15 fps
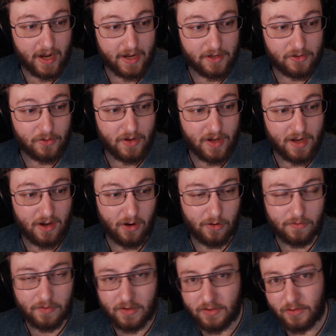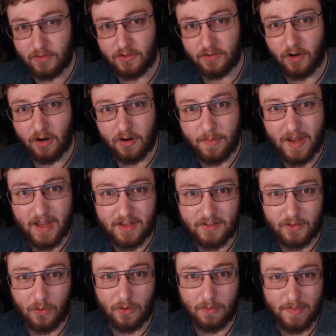I do not know if this uses
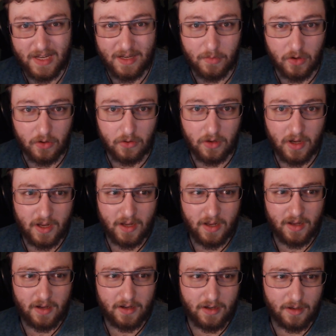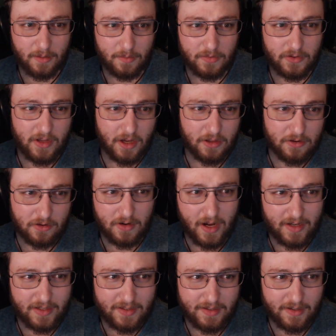RMS or mean mode. The other
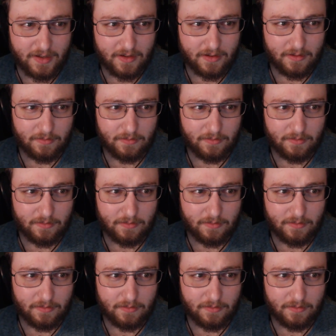iStick